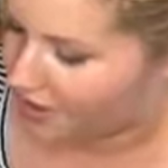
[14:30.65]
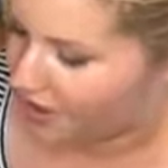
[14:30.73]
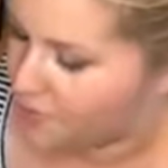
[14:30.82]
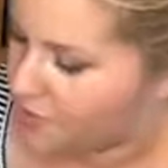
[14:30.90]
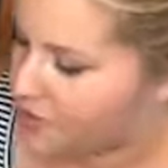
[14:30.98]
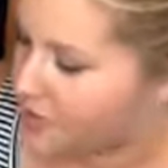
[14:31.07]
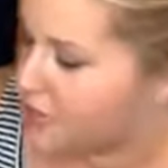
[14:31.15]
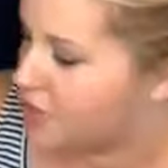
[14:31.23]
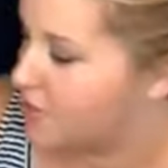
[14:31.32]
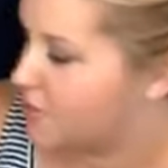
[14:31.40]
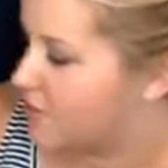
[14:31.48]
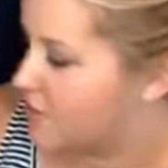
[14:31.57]
And we'll
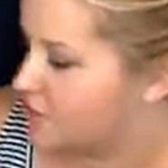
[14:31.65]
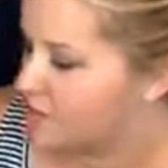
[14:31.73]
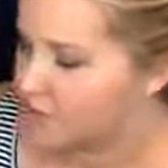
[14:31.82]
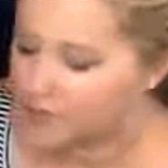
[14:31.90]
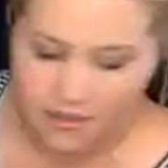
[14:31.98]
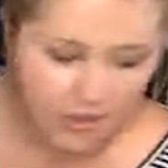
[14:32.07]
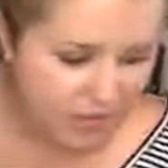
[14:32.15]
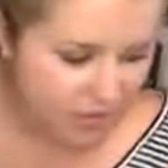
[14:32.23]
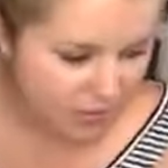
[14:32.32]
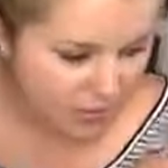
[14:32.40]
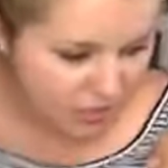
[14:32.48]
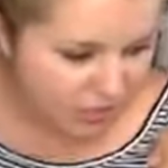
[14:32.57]
do,
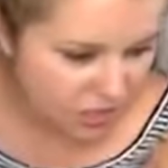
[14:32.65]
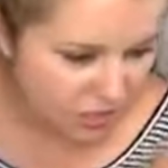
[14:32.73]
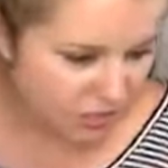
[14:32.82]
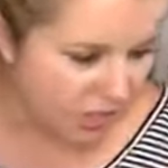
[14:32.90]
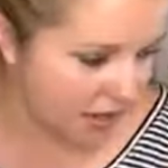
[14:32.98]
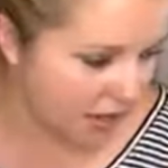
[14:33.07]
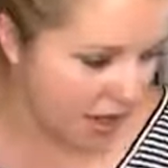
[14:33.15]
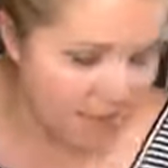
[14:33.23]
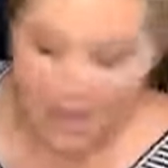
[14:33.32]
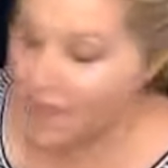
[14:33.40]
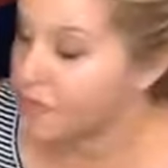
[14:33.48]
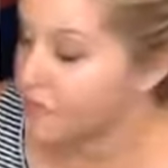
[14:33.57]
well, shoot, y'all. I
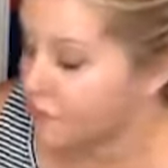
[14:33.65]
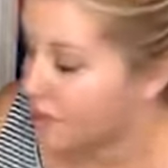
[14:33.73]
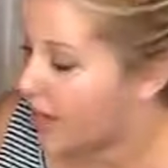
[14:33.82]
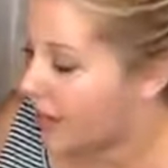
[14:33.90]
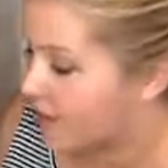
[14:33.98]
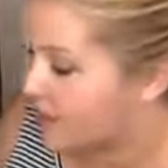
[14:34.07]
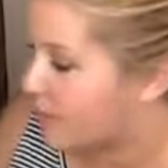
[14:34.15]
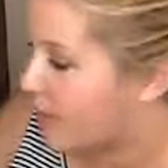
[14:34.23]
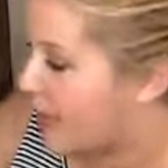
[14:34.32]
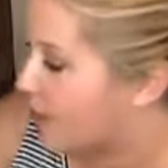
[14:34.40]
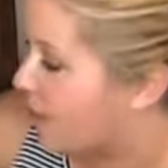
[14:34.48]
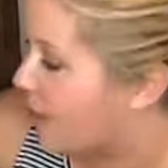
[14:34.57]
may have to freehand the
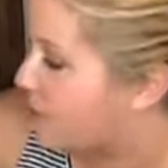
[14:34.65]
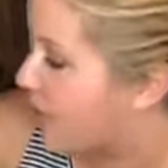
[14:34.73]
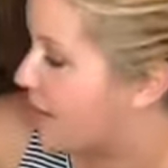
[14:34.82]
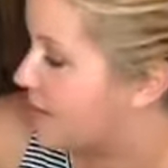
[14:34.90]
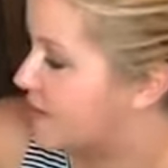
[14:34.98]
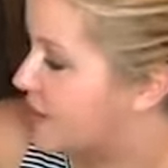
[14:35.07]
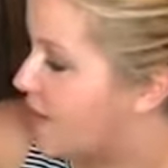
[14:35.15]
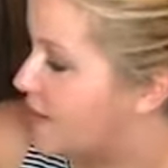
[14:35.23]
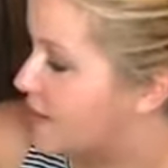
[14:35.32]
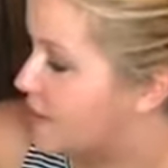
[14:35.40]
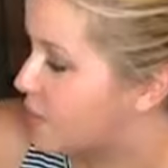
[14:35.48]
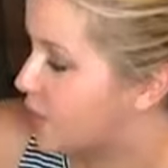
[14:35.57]
black and white plaid because I
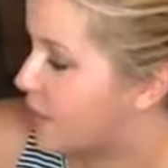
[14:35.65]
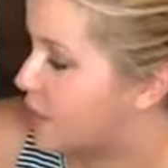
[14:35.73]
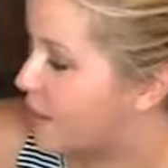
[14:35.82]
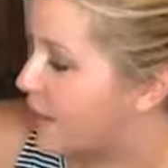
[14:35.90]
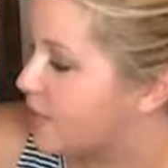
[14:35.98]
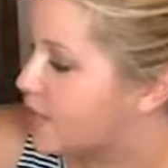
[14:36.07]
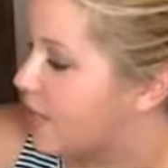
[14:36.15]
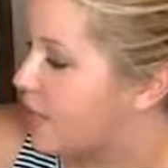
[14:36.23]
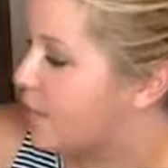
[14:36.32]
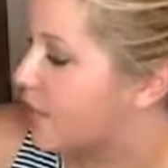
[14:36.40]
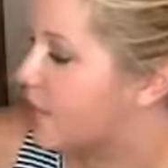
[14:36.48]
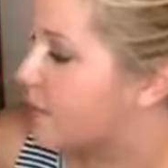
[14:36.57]
didn't bring any painter's
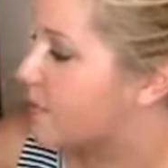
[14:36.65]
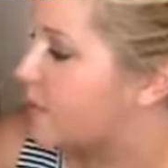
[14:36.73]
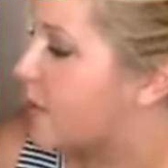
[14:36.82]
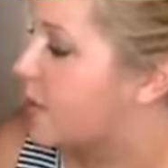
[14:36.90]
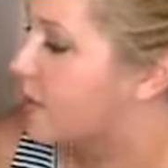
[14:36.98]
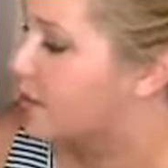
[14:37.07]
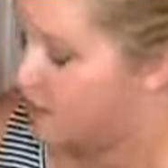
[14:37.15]
tape in here with me.